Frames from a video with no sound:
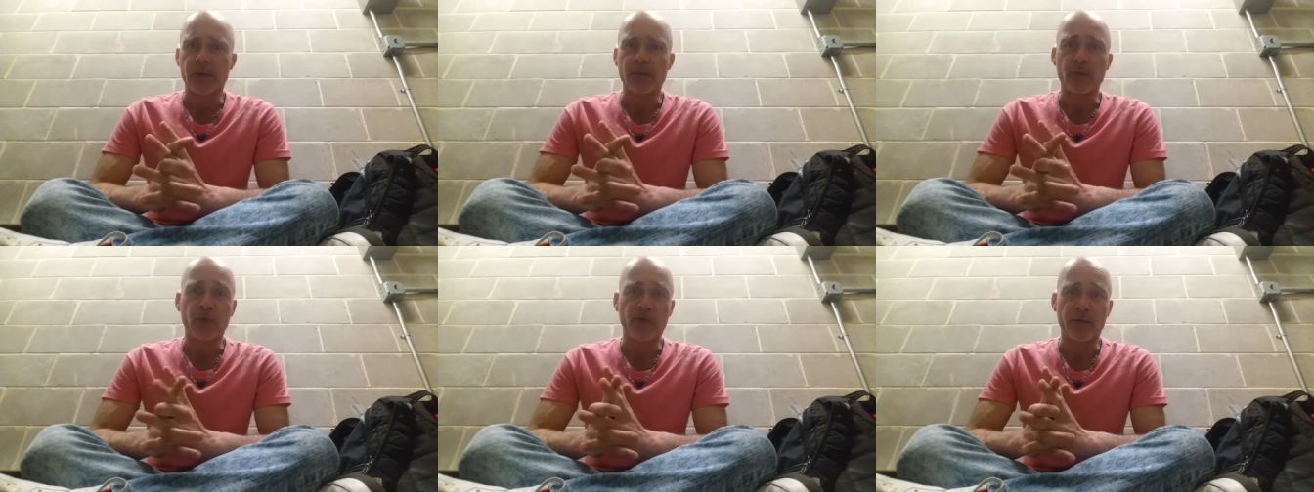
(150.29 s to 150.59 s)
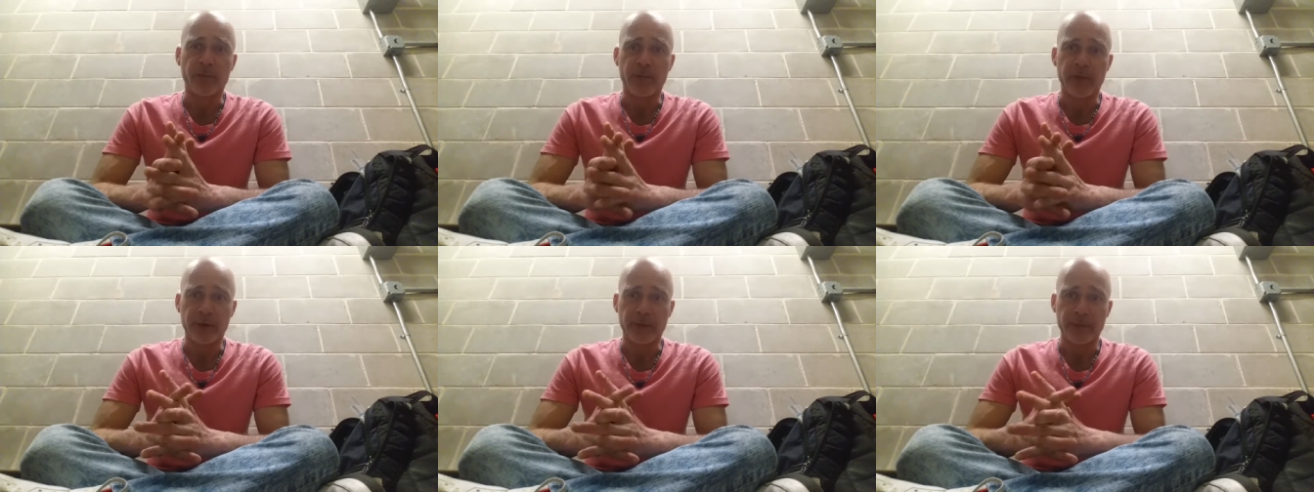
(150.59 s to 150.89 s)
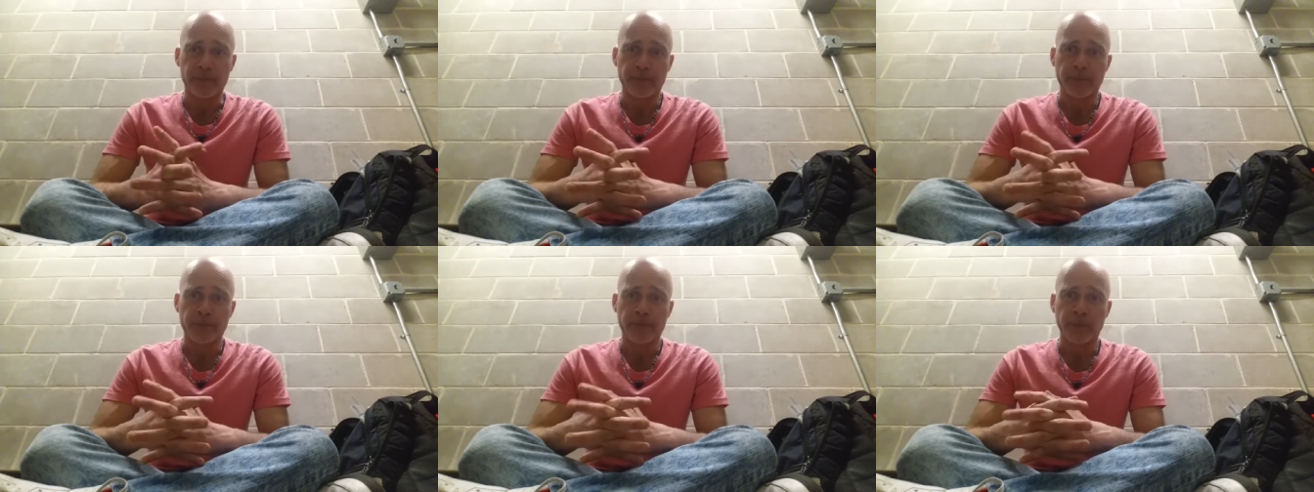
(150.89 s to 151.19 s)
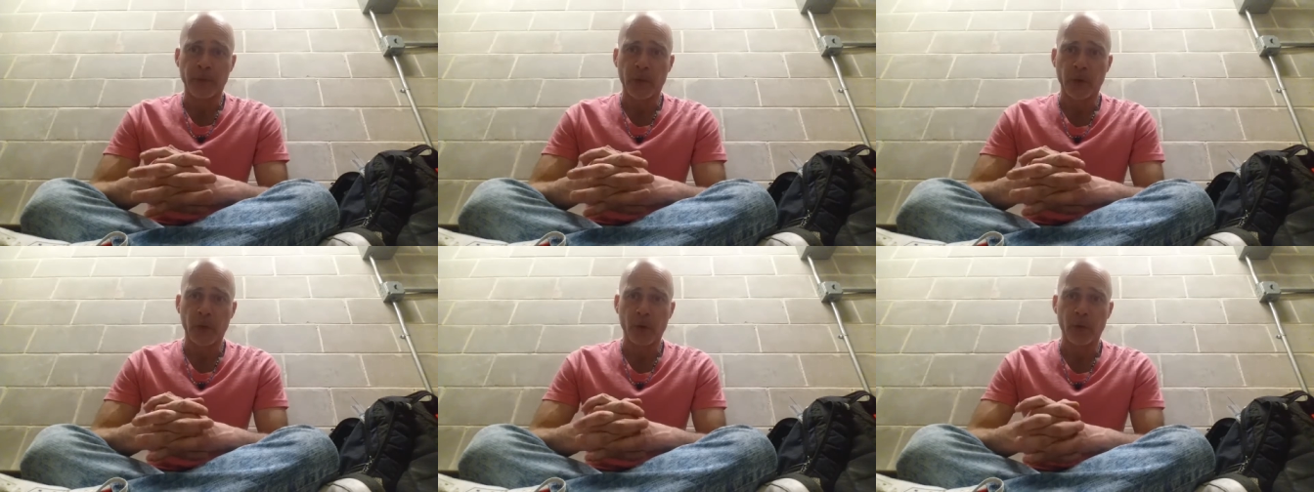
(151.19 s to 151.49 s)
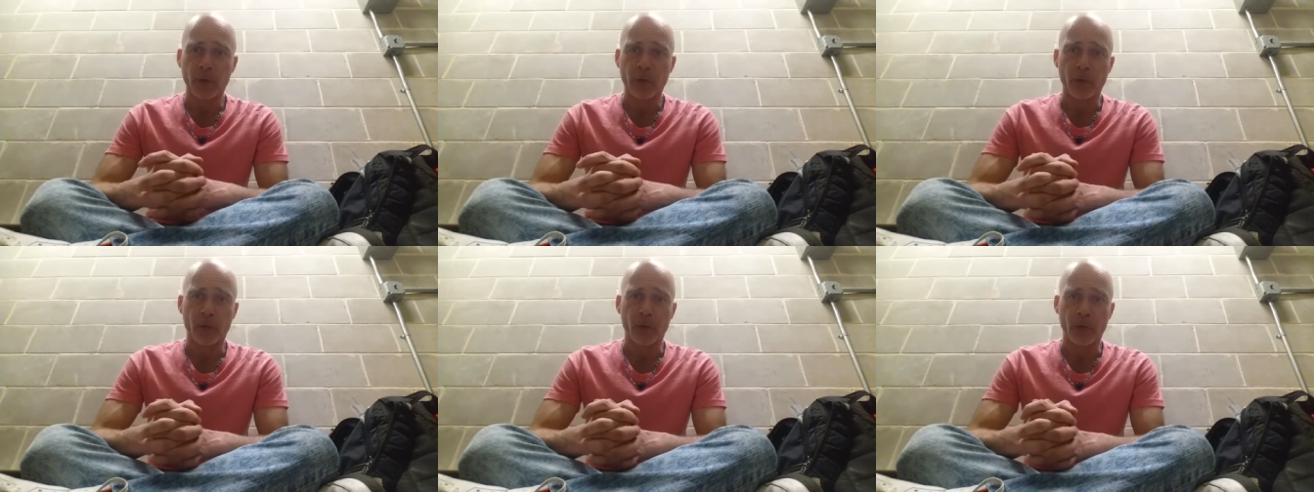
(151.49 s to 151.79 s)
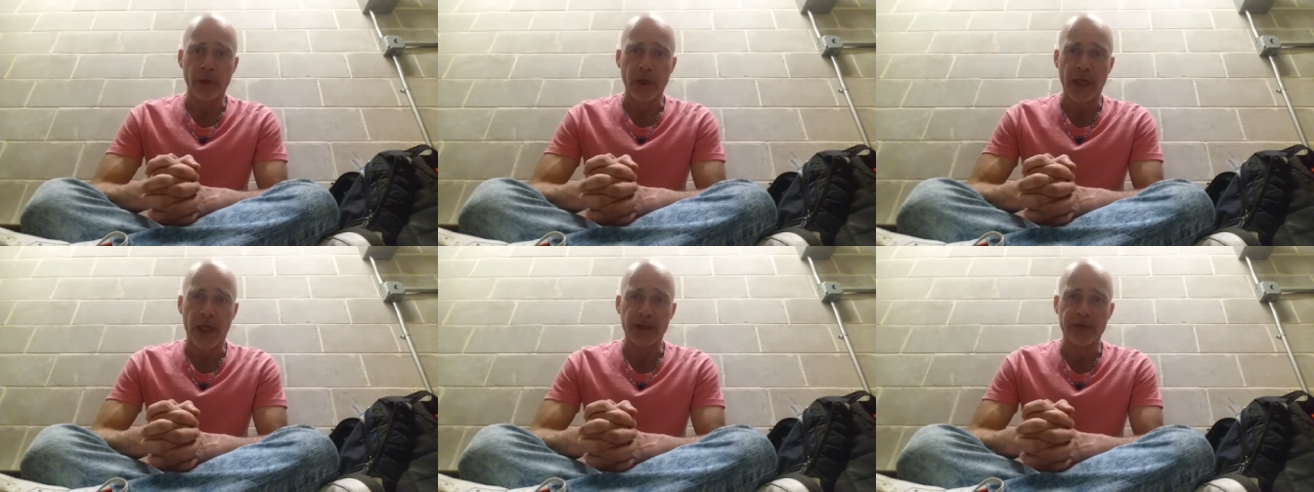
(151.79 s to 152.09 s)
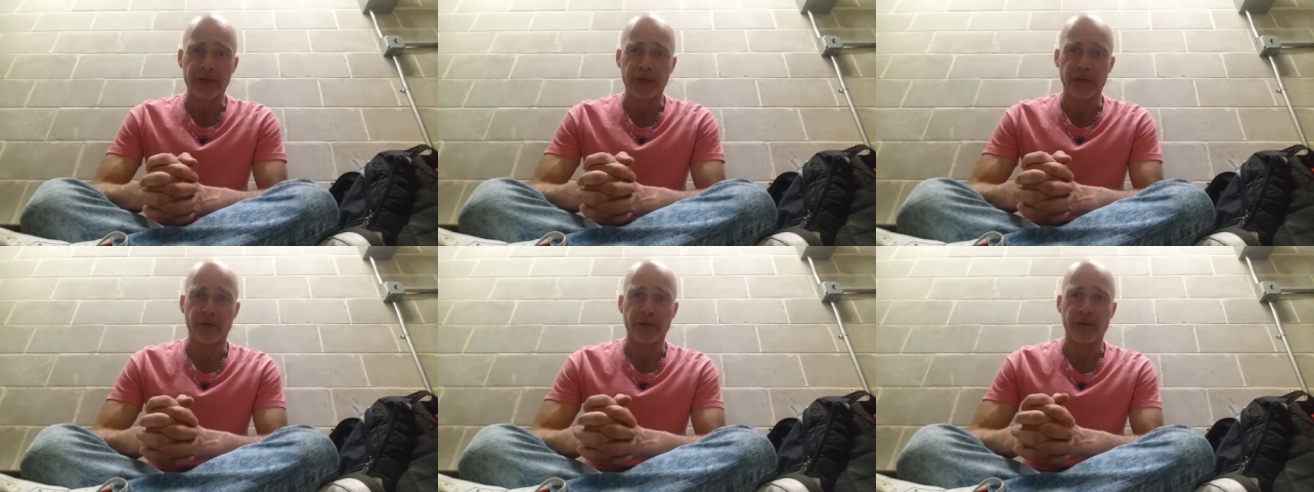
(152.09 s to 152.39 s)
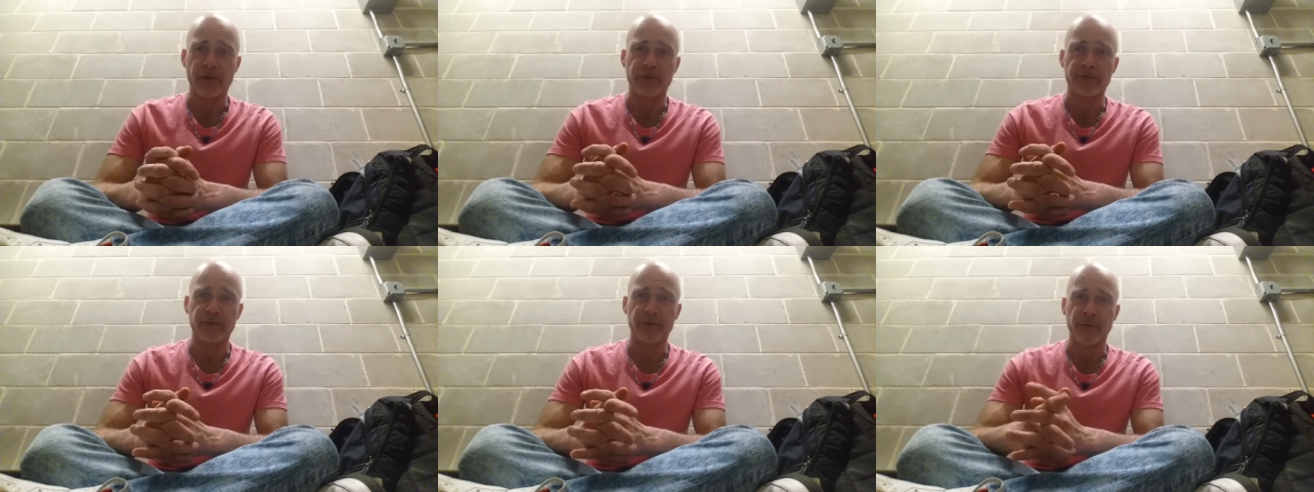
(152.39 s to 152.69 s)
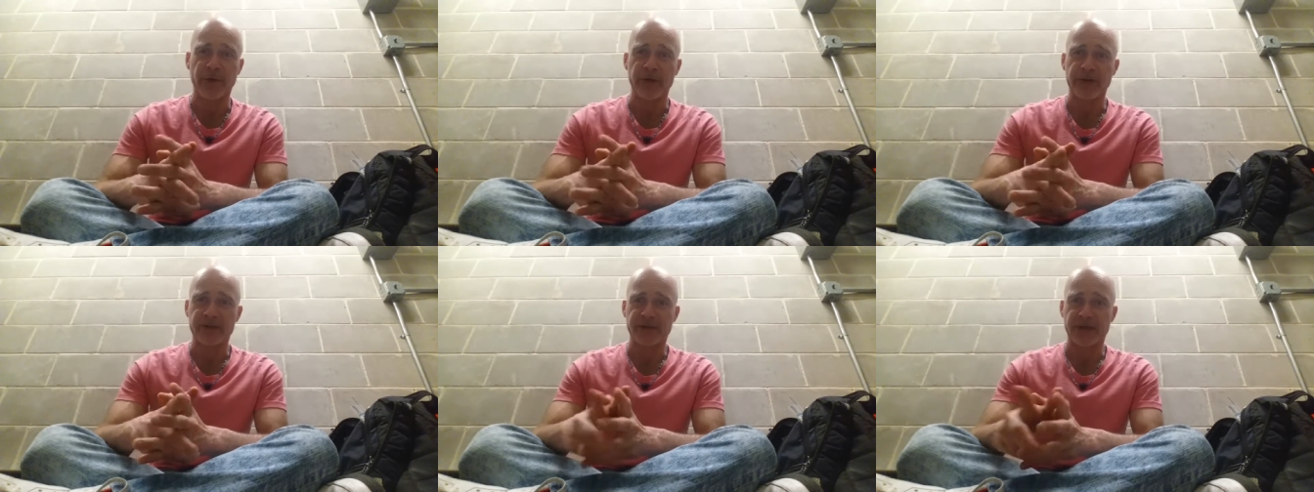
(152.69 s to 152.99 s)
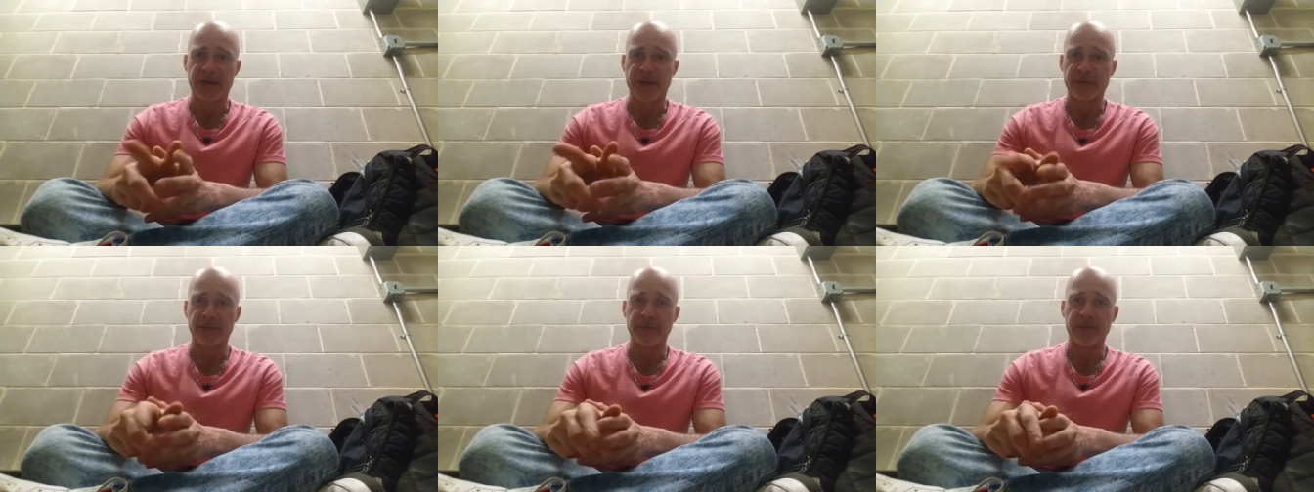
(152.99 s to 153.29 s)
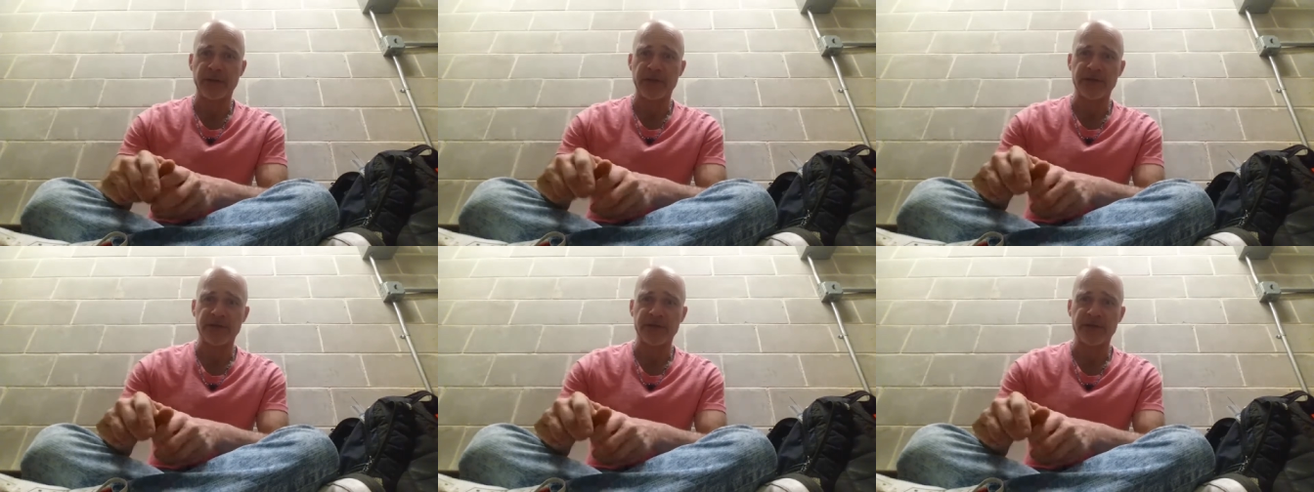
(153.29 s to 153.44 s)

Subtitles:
movement, or lack thereof, you might say.